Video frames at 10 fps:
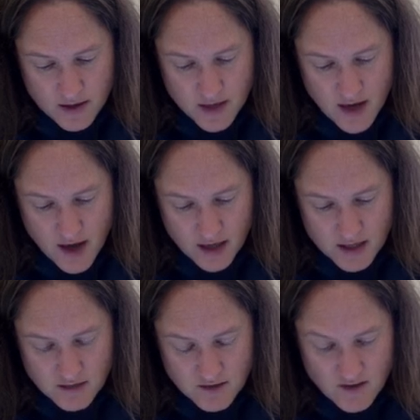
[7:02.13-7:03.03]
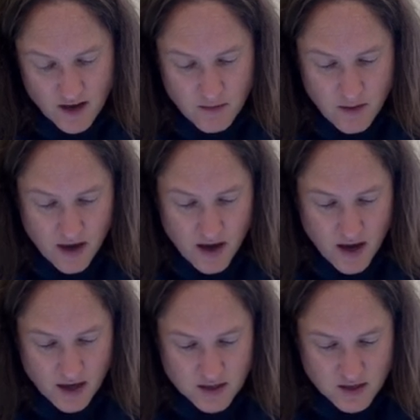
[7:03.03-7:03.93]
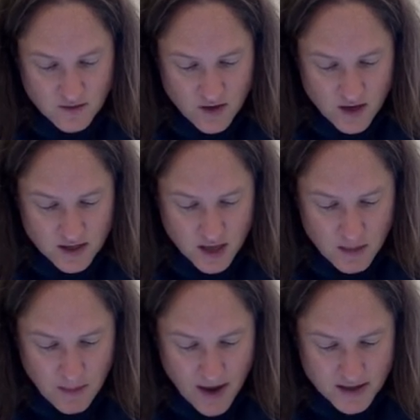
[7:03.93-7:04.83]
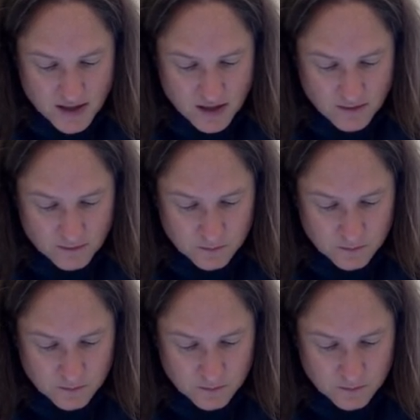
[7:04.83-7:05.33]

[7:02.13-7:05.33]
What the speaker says: a negative divided by a negative is a positive.